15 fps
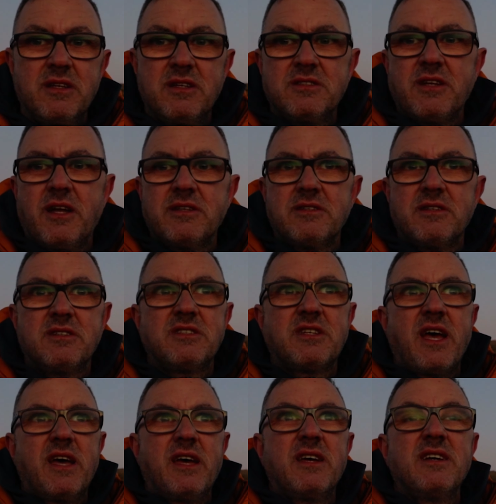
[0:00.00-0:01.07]
Sun
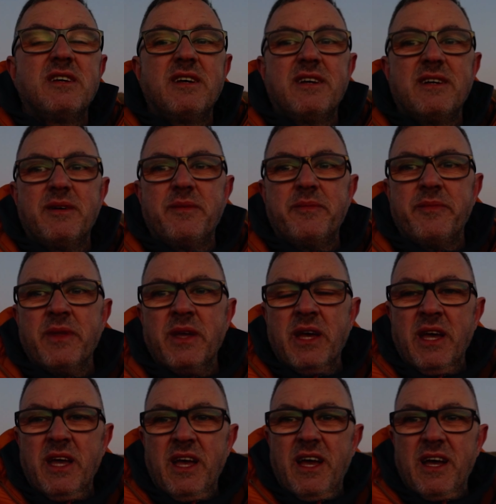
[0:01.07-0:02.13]
set, and
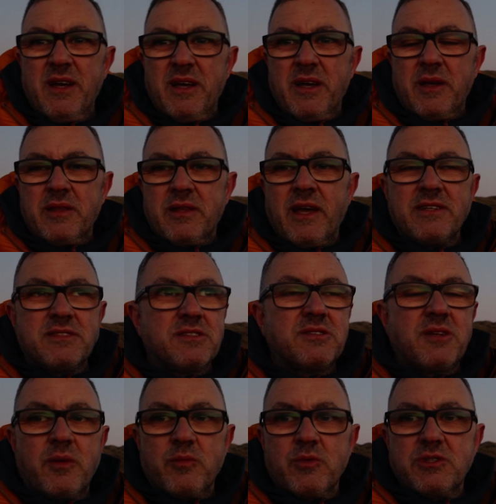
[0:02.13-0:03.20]
as the
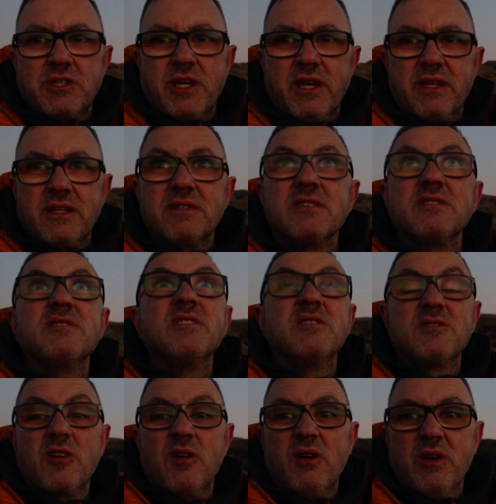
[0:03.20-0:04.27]
sun was setting,
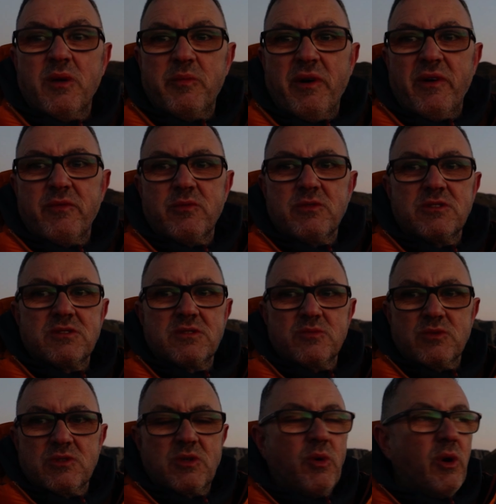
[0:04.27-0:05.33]
the sky above was
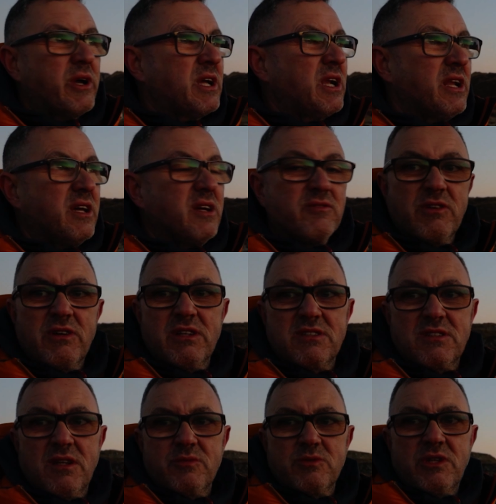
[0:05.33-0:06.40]
quite clear really,
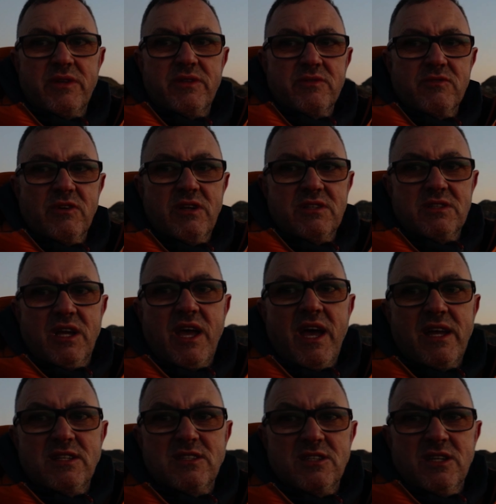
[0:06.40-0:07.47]
so there was nothing really to
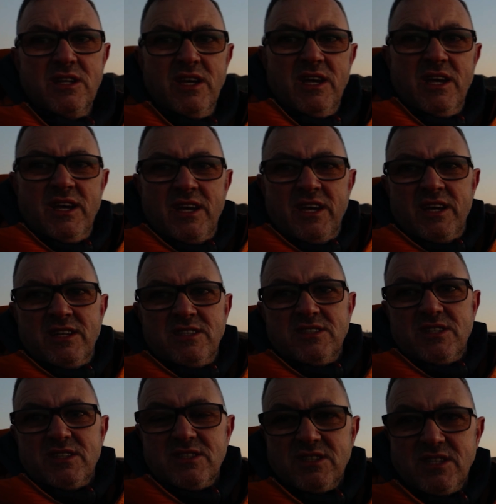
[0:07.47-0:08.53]
catch. As
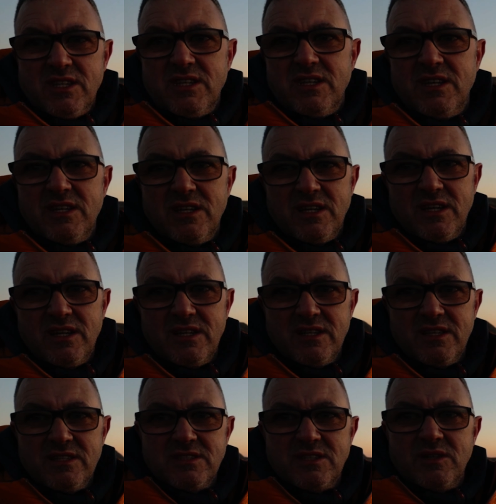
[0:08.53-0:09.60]
you can see,
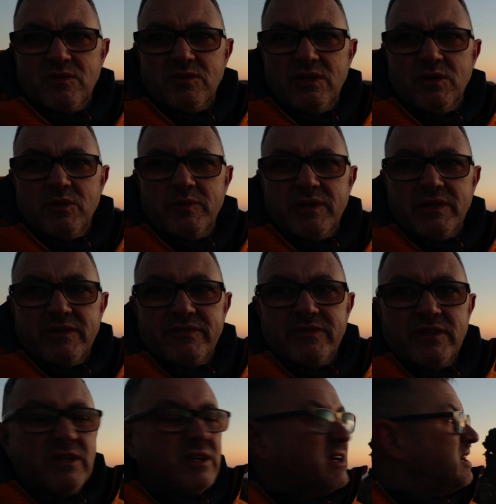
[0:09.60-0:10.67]
there's still a little bit
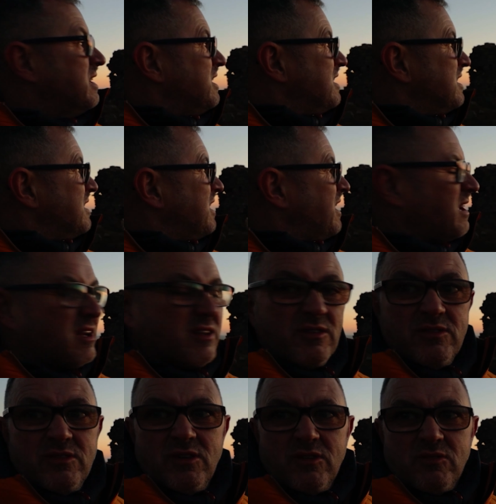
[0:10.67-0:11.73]
of colour
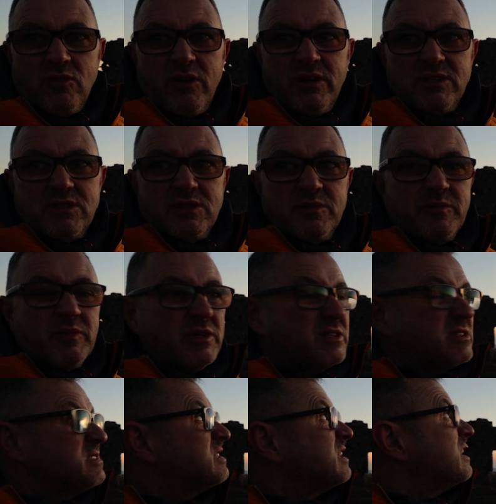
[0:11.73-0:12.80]
on the horizon, but
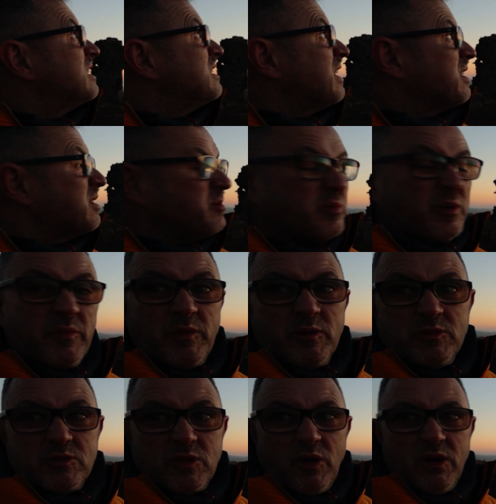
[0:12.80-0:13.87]
nothing but
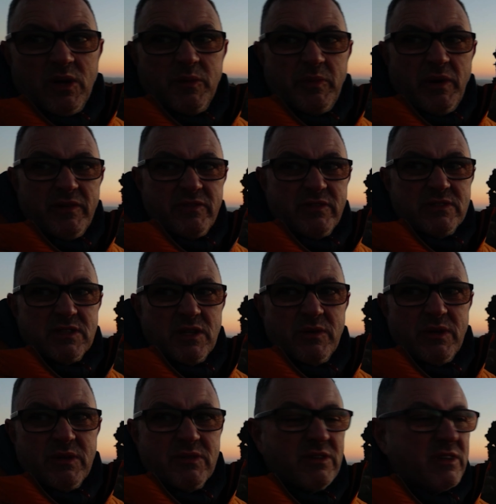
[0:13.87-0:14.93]
blue sky above,
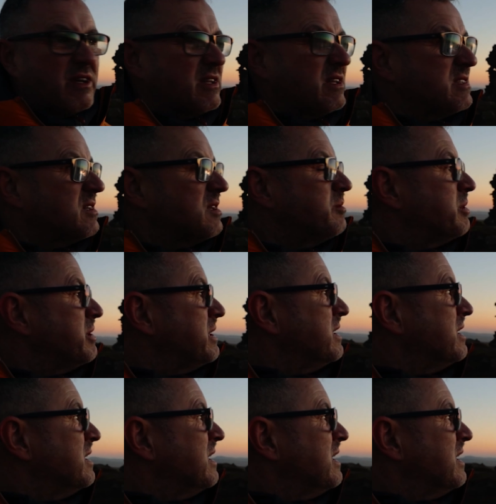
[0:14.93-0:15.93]
so I don't think there's going to be